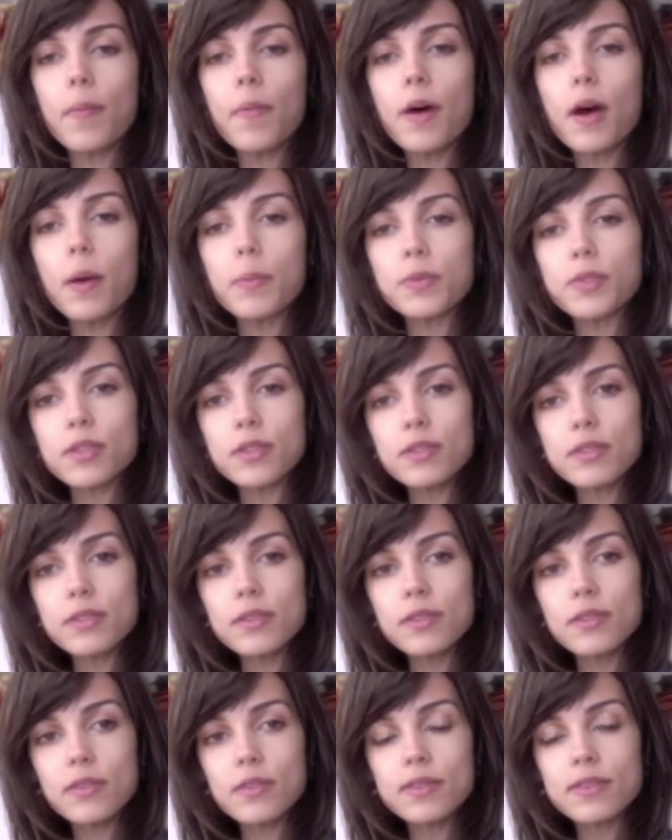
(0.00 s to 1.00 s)

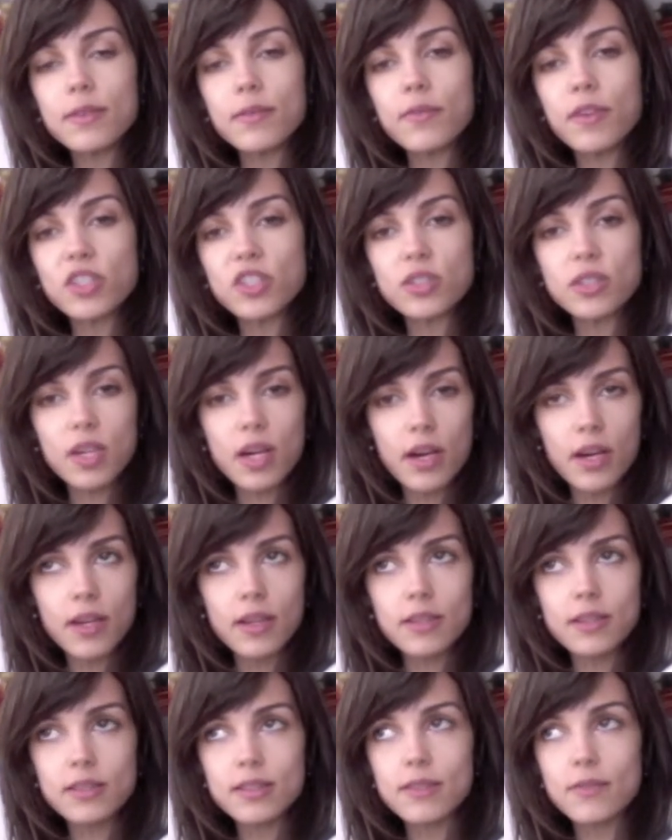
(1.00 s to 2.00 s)
options, some
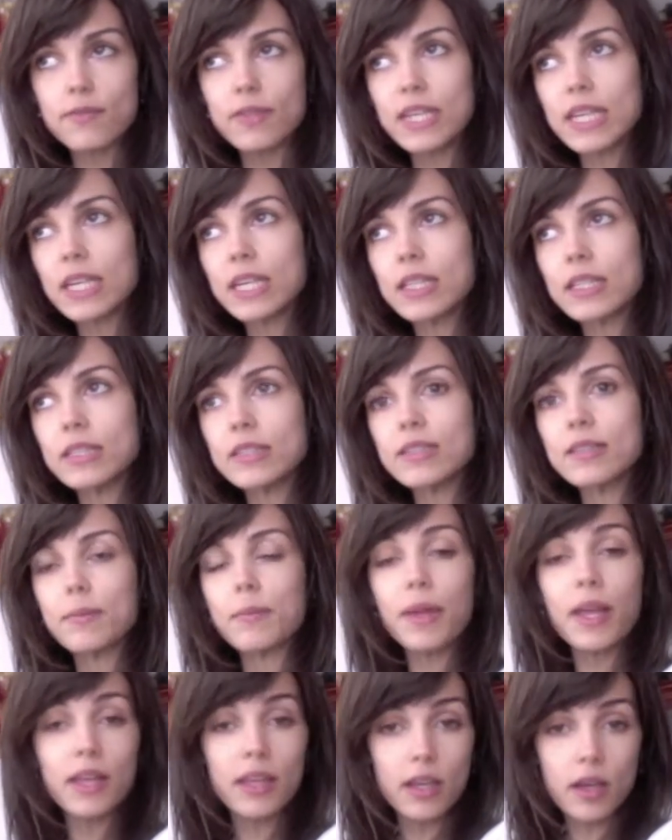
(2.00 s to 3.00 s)
vegetarian, some vegan, some
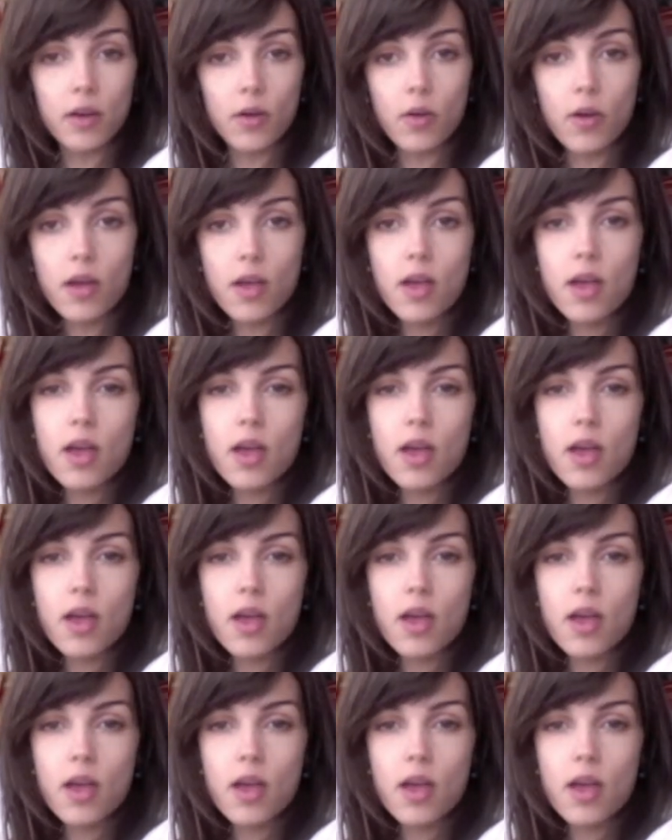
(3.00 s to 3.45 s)
paleo,